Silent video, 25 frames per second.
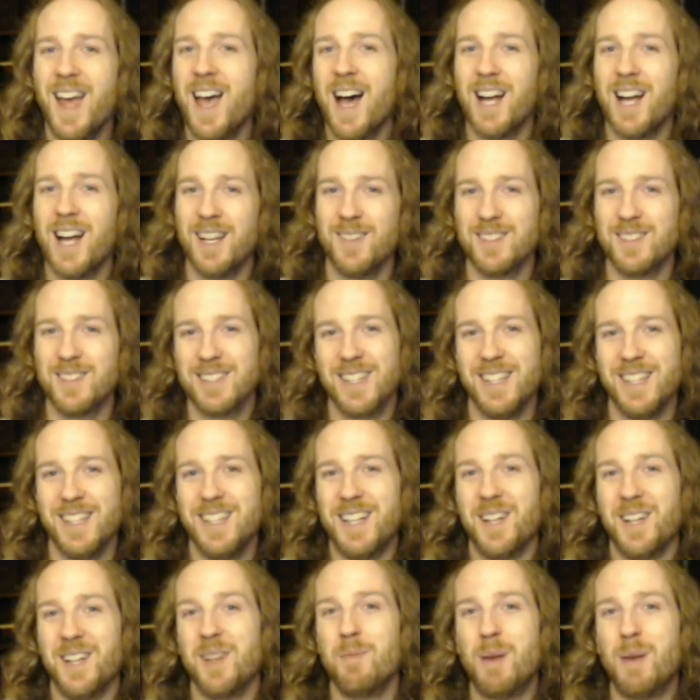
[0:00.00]
and it, you
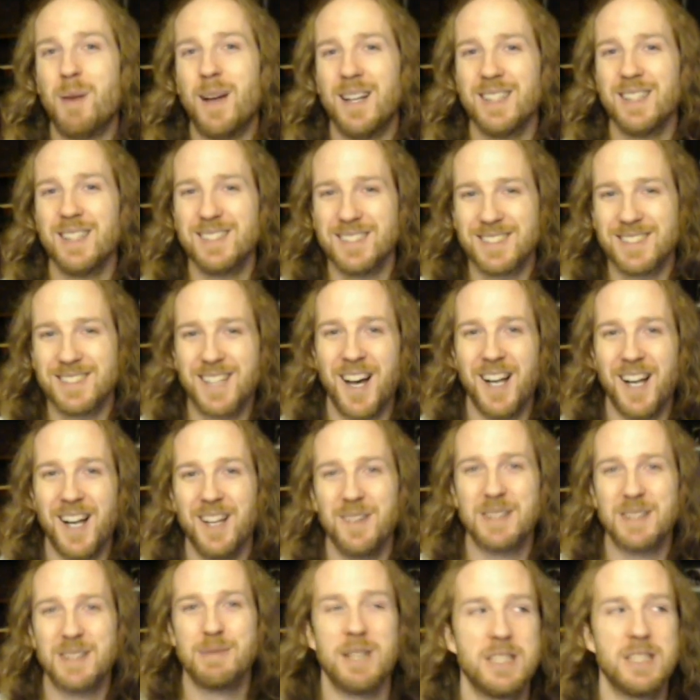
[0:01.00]
know, the person's kind
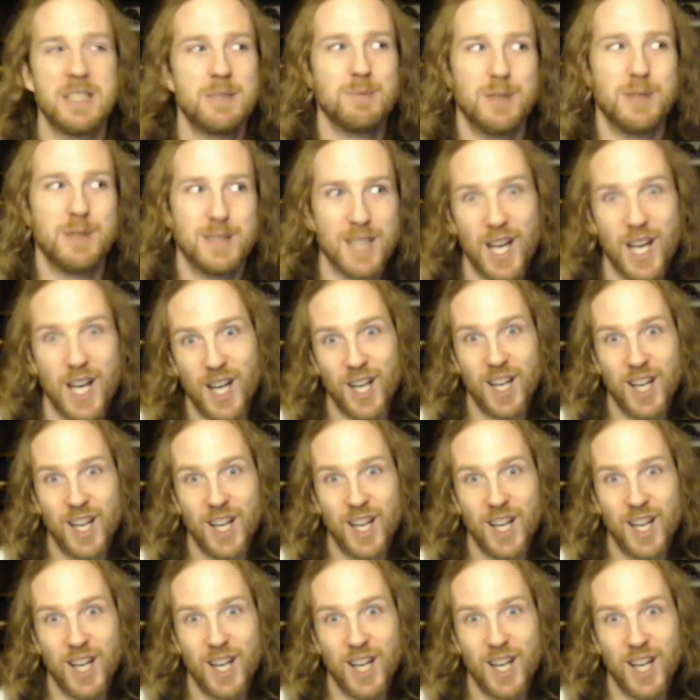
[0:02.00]
of expression was,